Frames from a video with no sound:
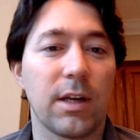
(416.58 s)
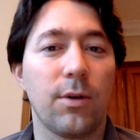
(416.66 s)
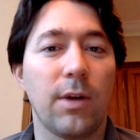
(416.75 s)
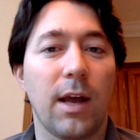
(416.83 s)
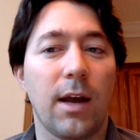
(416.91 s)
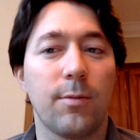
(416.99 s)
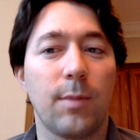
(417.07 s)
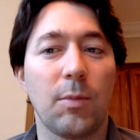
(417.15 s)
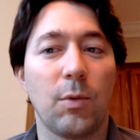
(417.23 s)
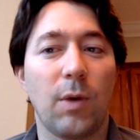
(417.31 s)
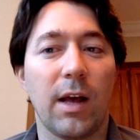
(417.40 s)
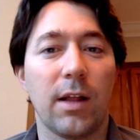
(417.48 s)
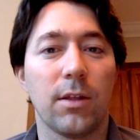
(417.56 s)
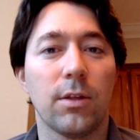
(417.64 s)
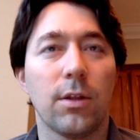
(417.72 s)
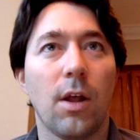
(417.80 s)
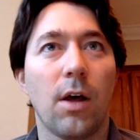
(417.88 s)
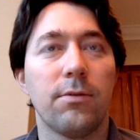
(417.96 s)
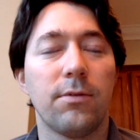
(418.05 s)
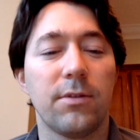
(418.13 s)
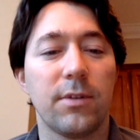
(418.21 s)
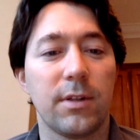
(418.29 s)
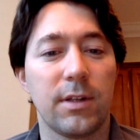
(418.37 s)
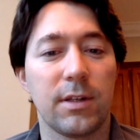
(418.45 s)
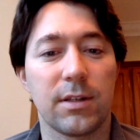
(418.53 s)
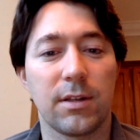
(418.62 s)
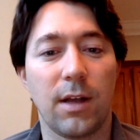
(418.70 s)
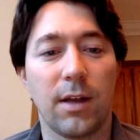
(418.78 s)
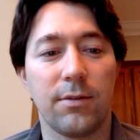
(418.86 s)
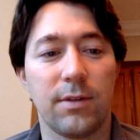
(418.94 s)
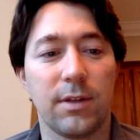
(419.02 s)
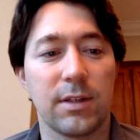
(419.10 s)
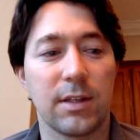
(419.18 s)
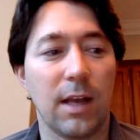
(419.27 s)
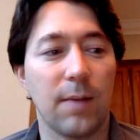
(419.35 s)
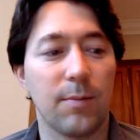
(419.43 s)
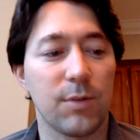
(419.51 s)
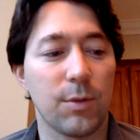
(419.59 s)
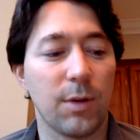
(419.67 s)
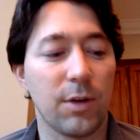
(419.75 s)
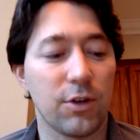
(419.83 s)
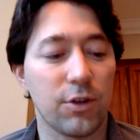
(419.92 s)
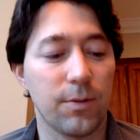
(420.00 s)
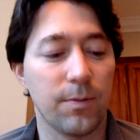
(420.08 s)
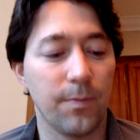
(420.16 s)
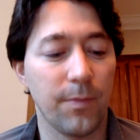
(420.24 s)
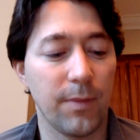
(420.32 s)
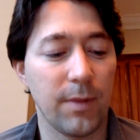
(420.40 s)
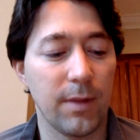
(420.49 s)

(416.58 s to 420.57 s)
was like, oh yeah, I remember why I love this life and this game so much.